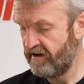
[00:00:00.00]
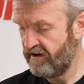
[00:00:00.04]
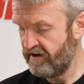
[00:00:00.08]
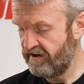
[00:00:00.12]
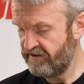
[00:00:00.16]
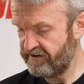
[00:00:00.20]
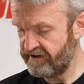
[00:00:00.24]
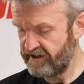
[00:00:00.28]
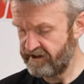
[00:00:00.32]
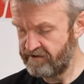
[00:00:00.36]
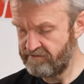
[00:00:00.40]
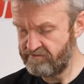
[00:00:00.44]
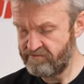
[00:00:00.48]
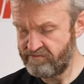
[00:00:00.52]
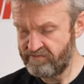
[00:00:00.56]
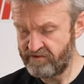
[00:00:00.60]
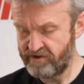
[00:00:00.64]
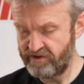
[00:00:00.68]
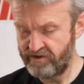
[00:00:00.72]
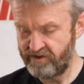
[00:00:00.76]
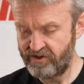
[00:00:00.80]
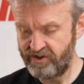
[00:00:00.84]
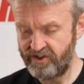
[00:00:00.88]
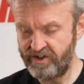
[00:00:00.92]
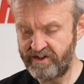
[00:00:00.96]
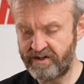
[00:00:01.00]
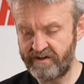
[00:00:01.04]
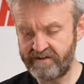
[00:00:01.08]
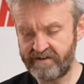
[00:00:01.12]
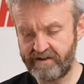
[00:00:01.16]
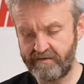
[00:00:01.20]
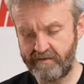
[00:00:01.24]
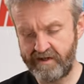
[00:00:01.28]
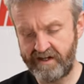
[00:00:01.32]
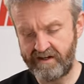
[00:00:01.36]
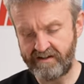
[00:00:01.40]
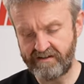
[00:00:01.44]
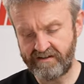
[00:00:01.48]
I think you can just
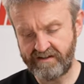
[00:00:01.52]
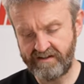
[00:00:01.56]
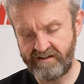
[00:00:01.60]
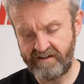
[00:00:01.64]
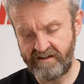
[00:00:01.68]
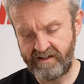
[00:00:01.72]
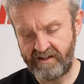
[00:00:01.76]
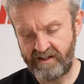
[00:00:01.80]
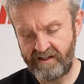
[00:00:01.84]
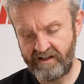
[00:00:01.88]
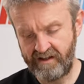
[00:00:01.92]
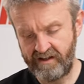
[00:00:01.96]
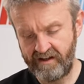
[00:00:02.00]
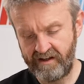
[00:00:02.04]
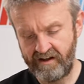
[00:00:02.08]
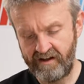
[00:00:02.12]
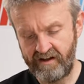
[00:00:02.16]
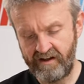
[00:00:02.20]
about see